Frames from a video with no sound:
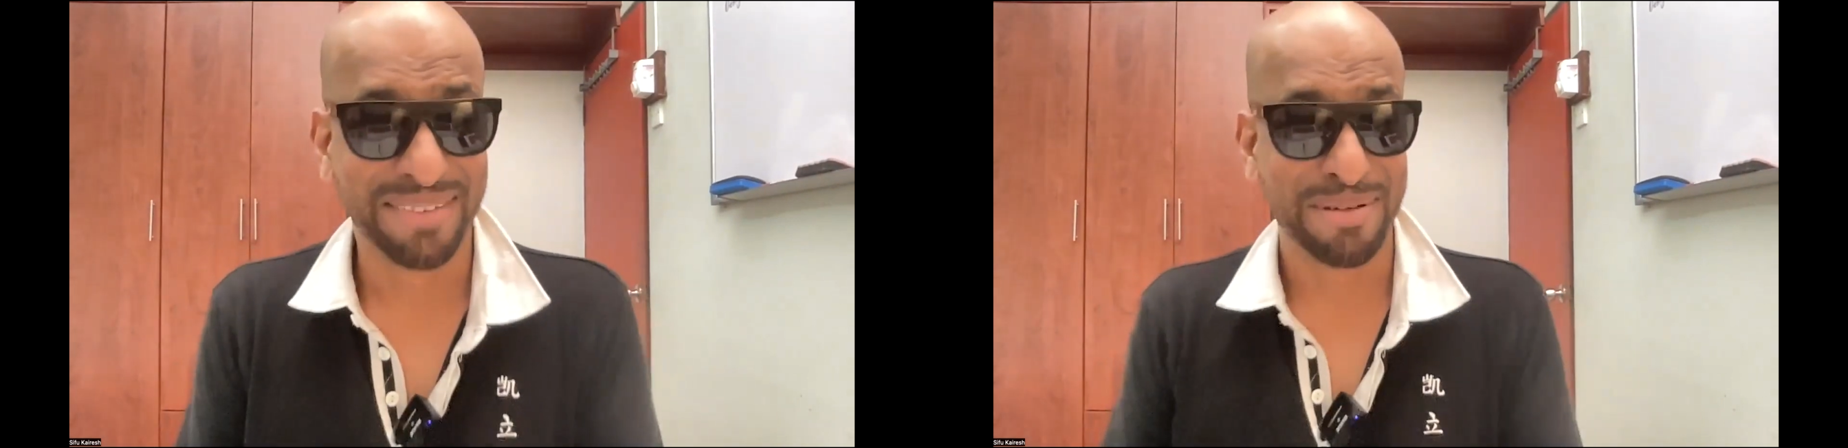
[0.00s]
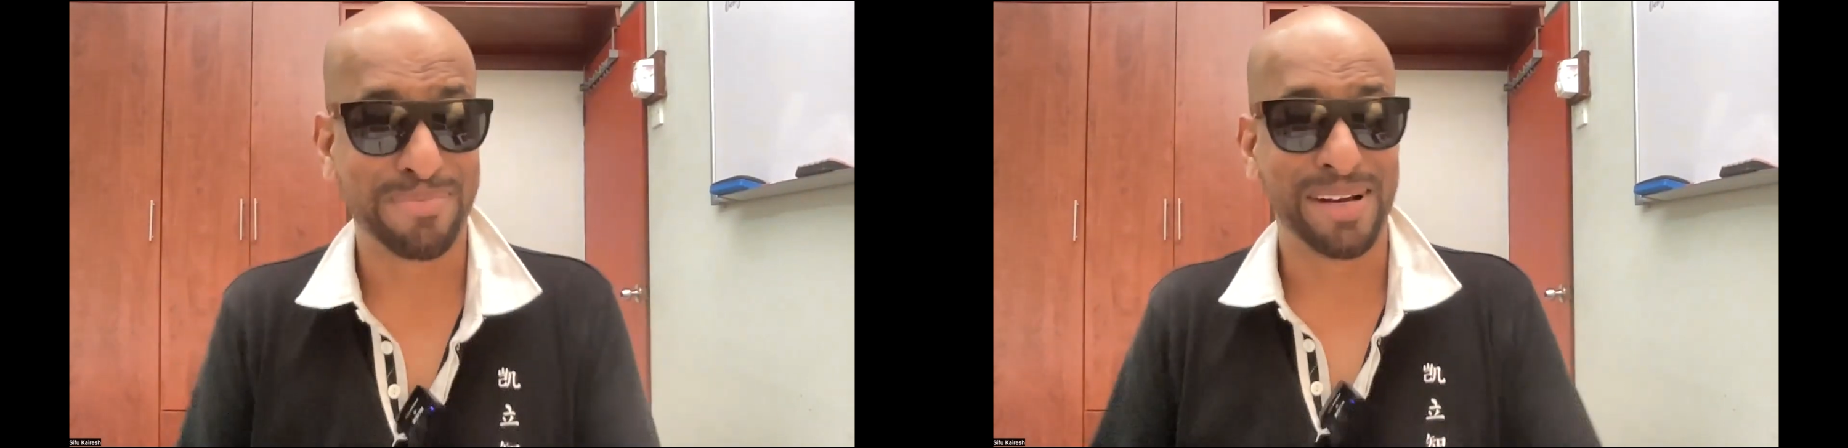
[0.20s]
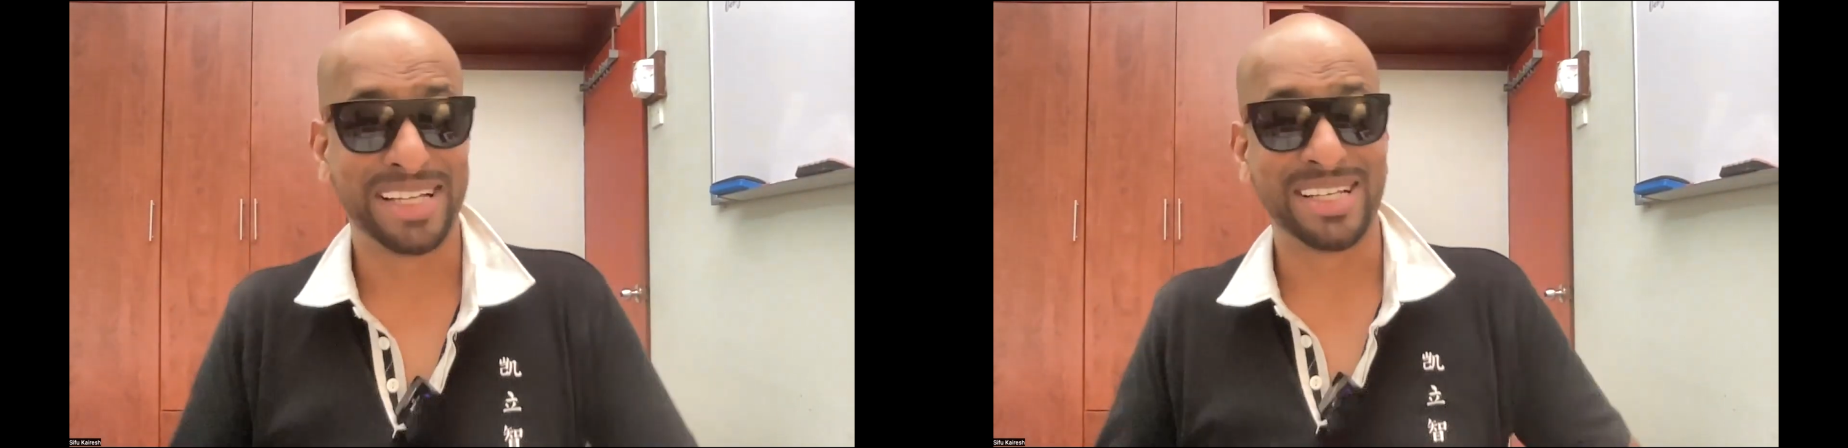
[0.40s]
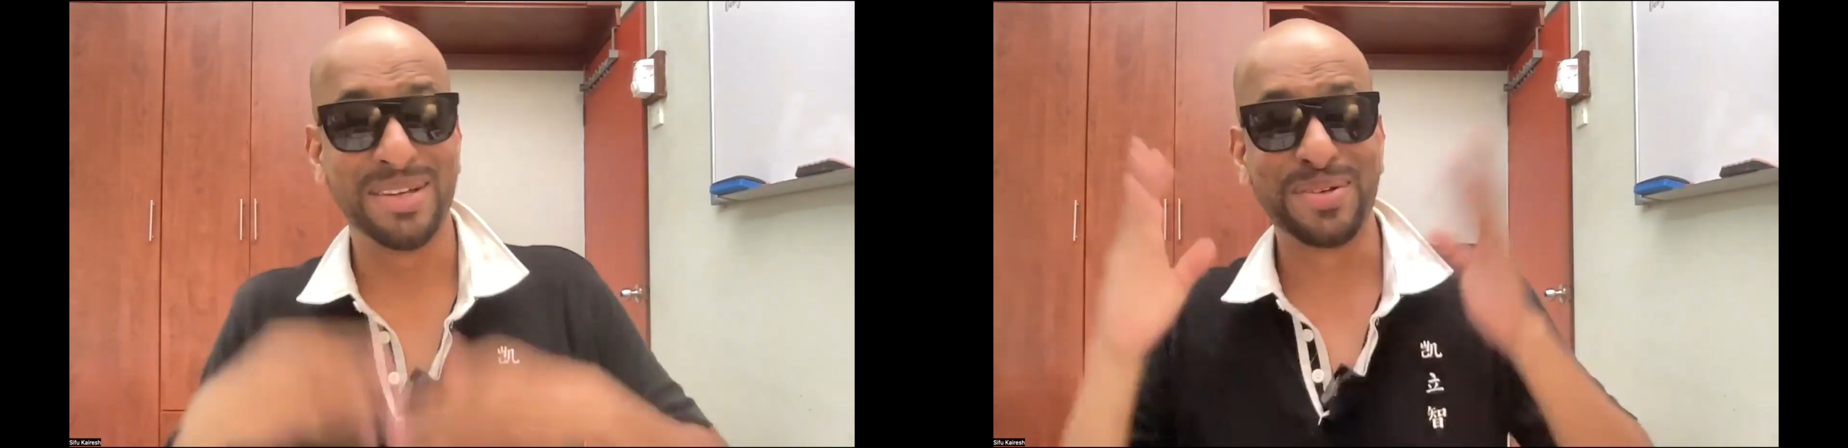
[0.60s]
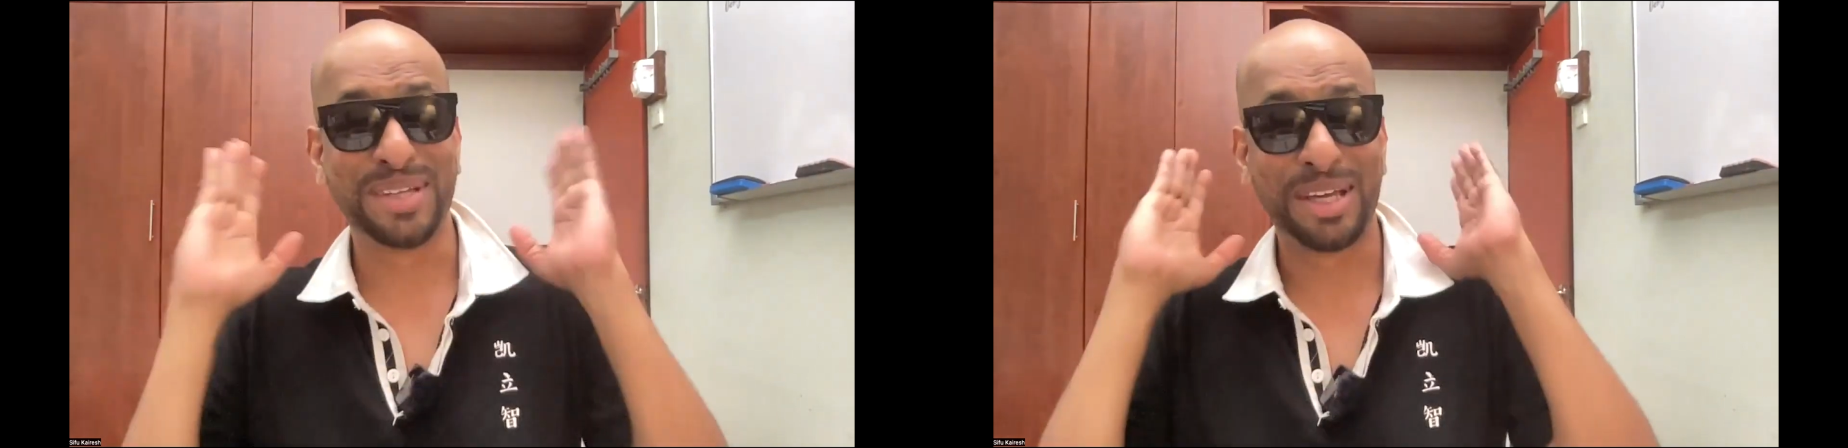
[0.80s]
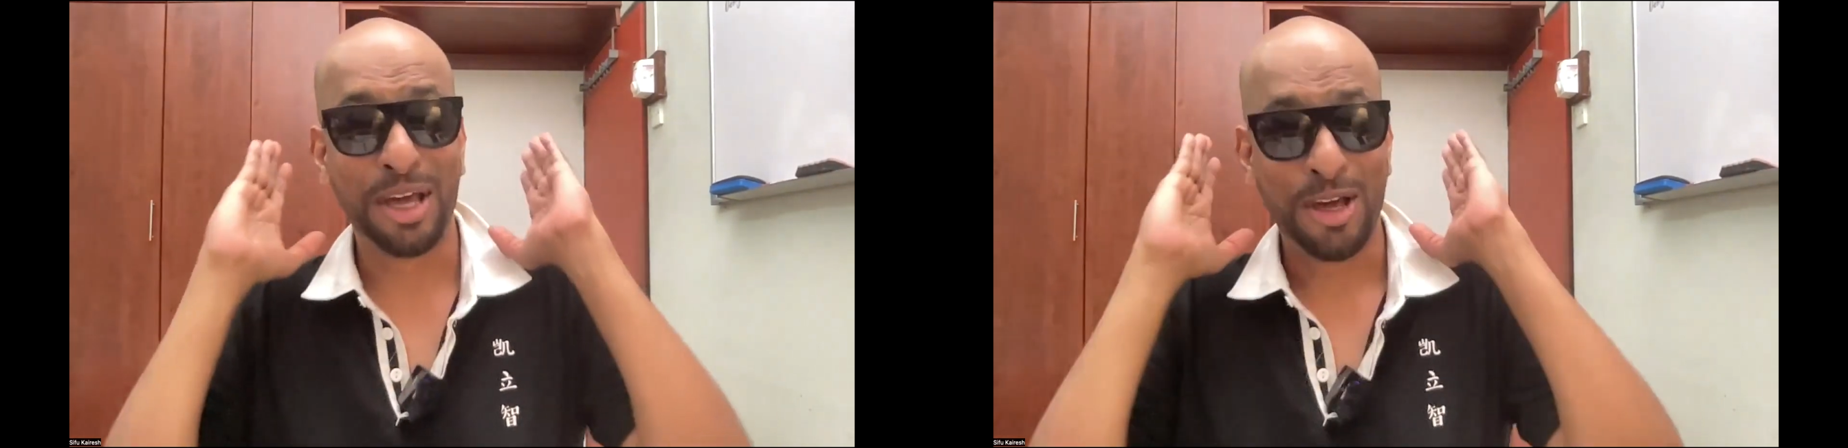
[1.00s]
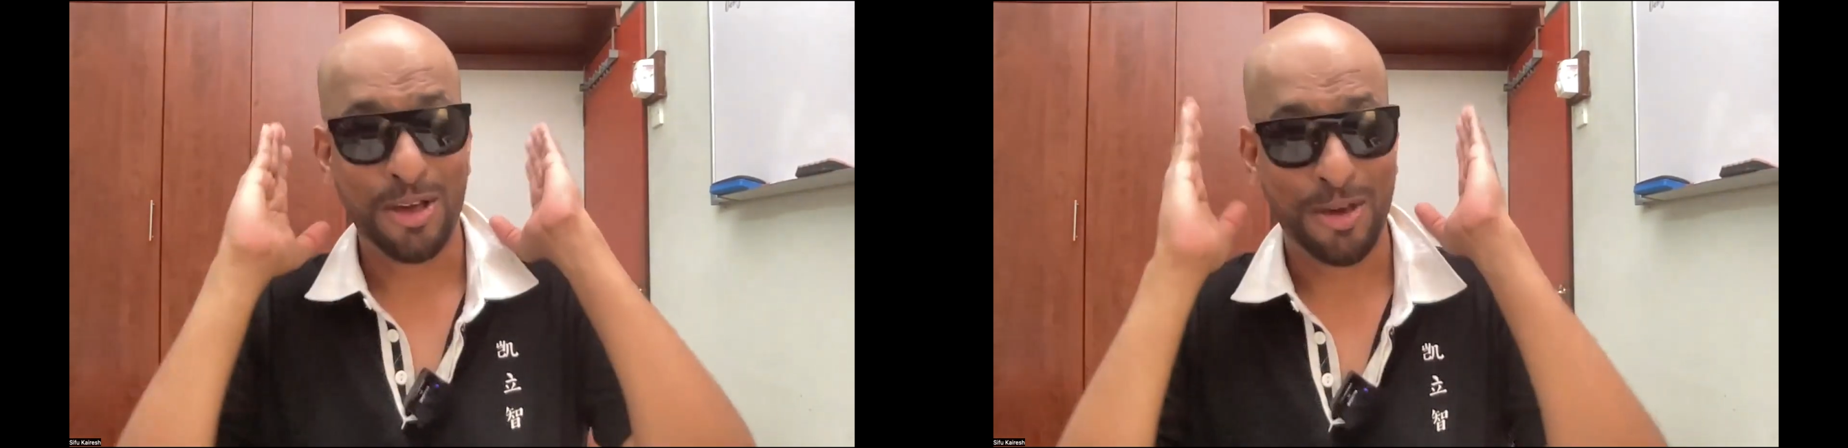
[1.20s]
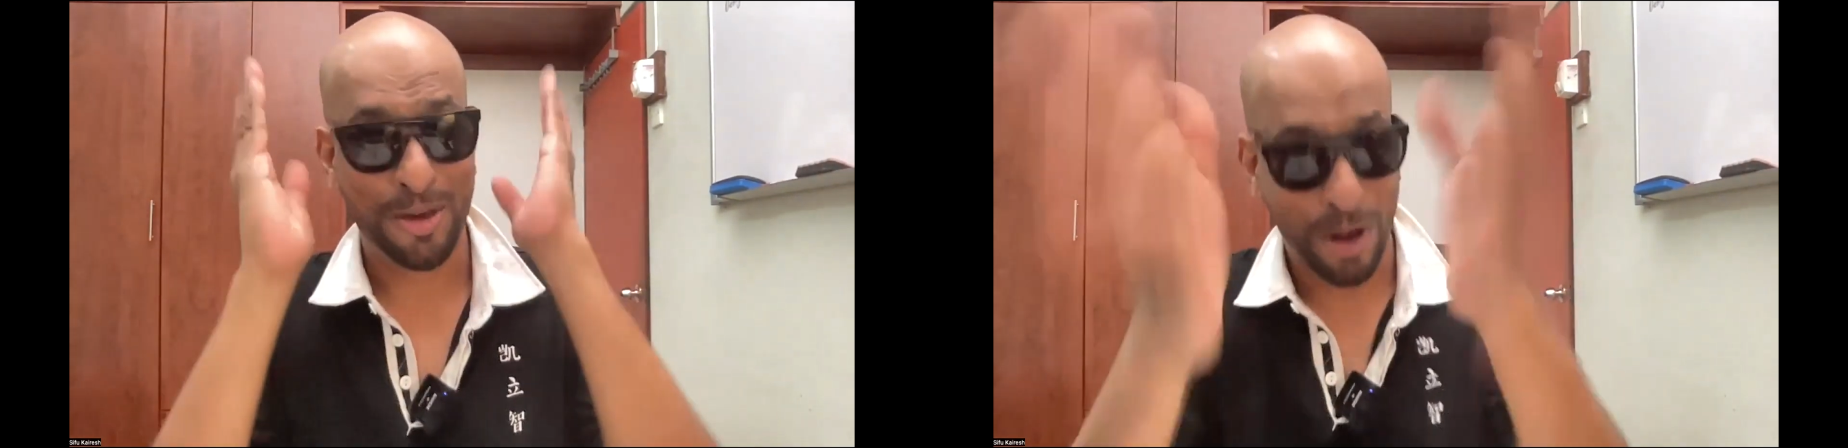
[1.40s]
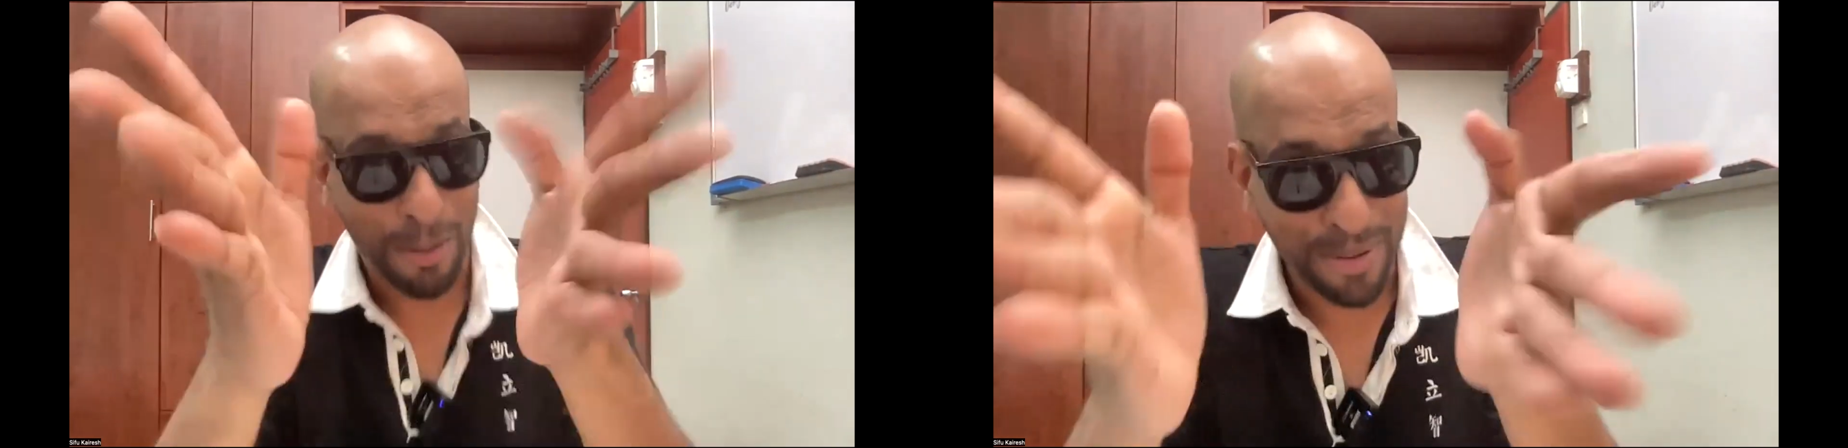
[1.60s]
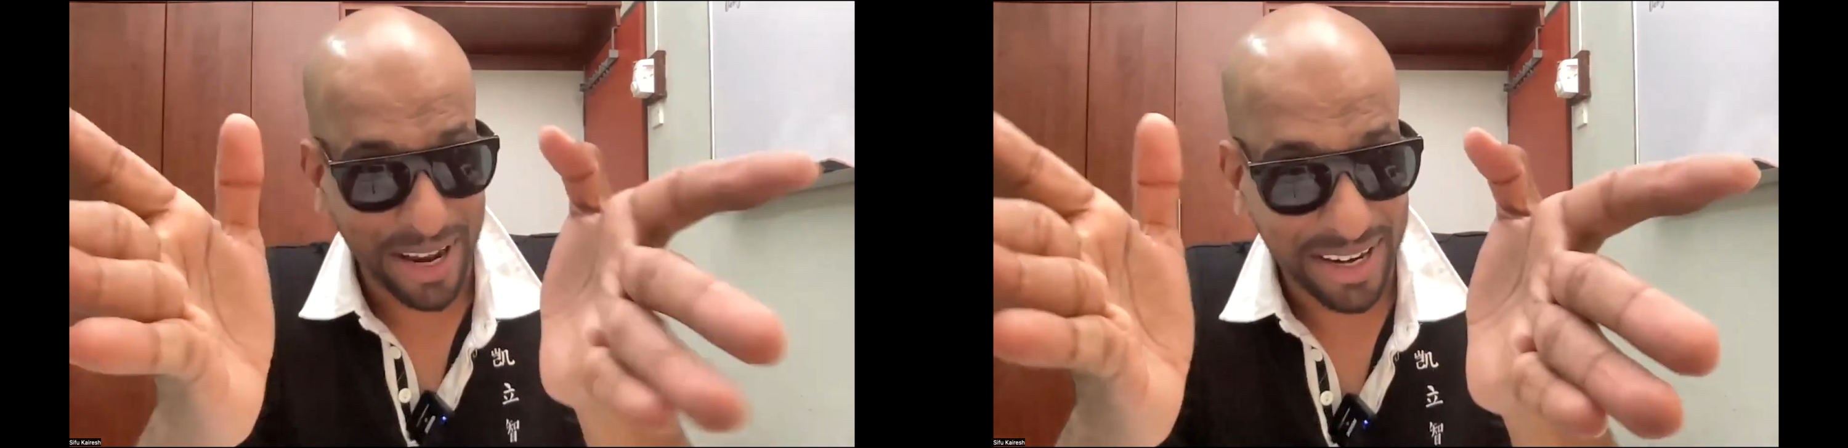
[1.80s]
People actually using
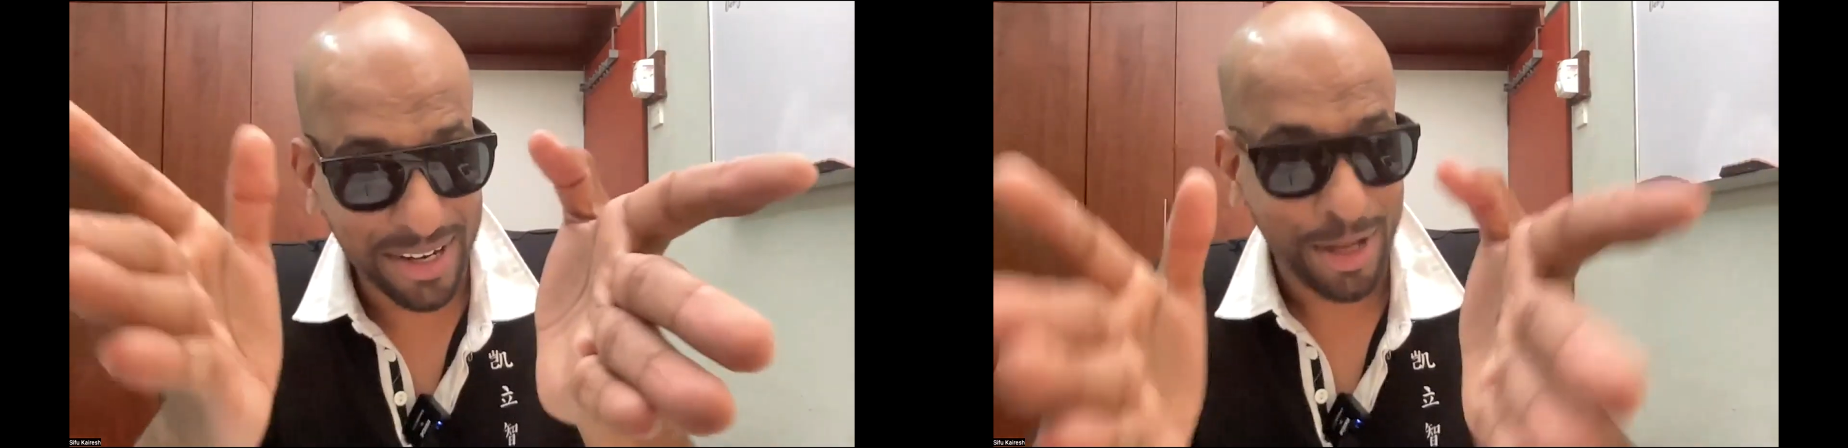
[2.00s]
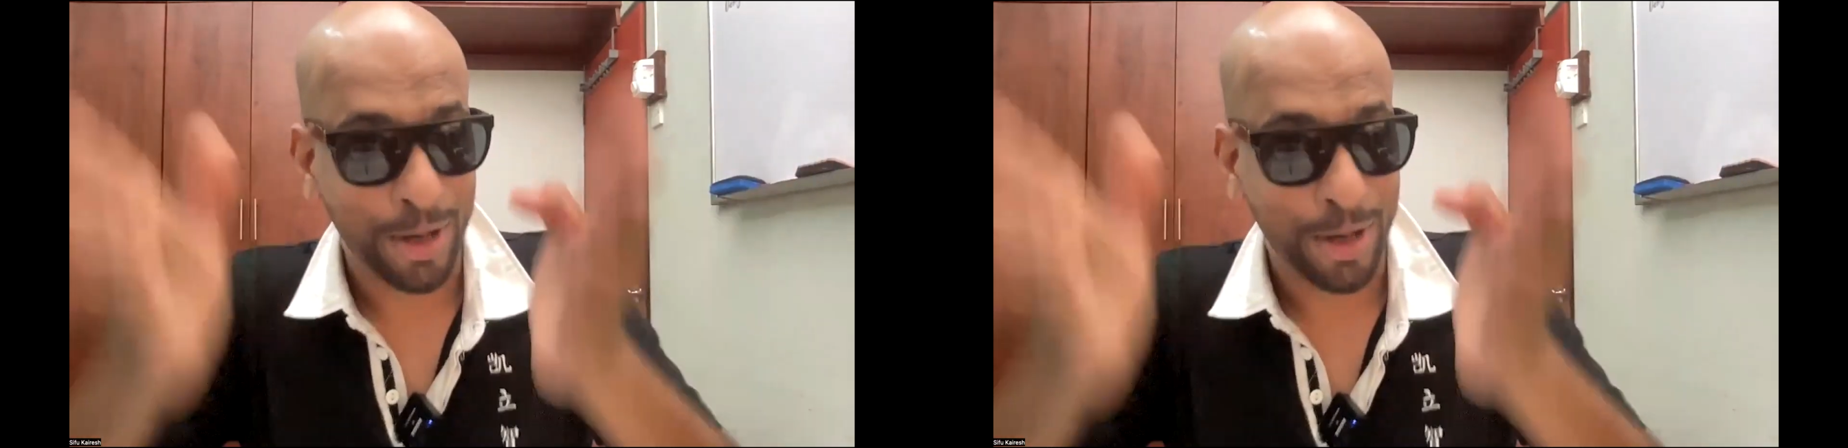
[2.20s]
your brand